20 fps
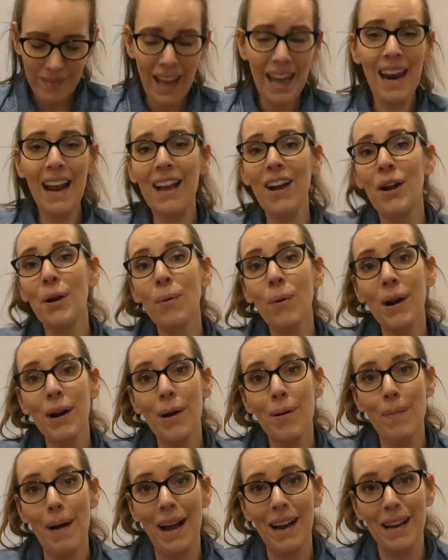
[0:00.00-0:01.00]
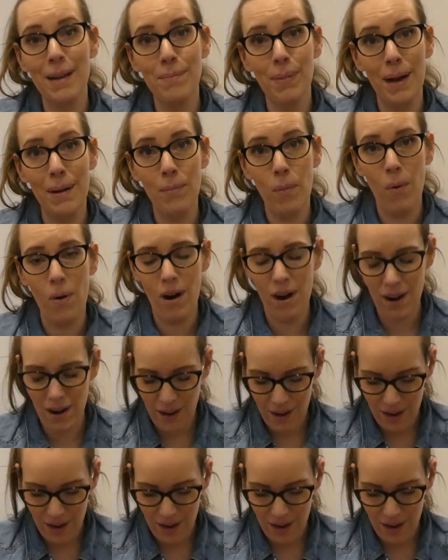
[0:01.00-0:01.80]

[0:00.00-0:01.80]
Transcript: And I kind of want to go back and buy more.